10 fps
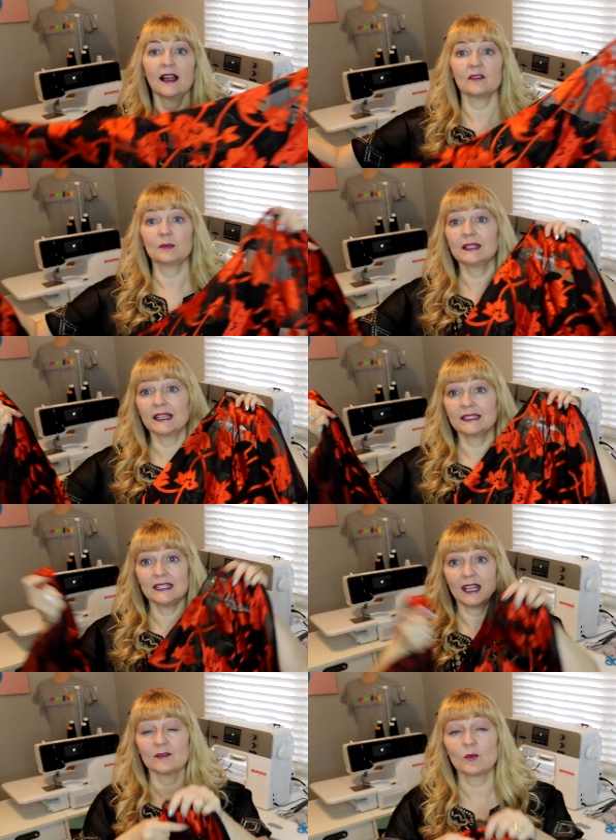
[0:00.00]
I have
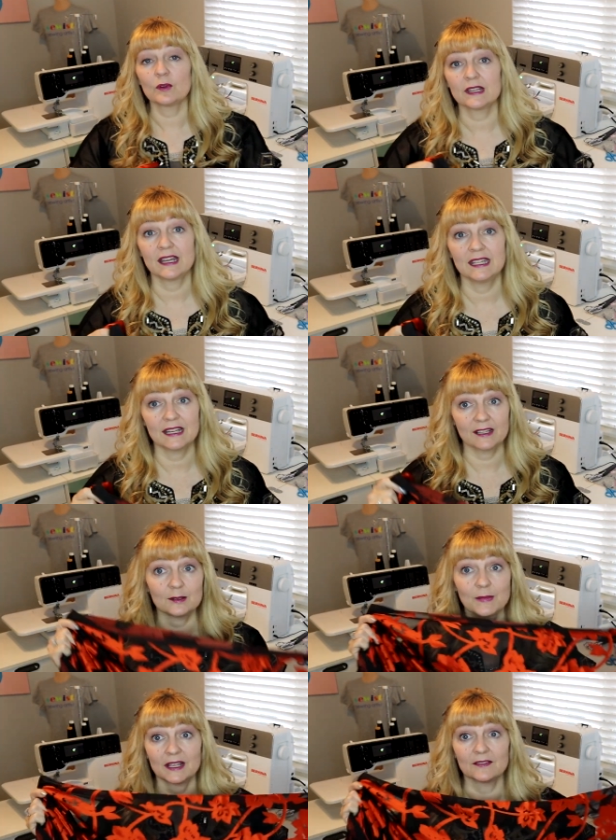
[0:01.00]
plenty, I have more than I need. I
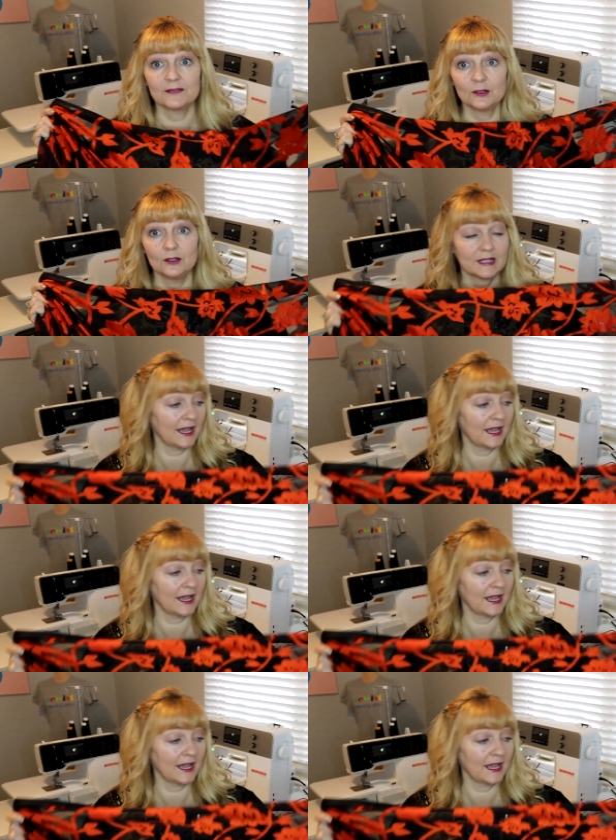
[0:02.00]
could make a full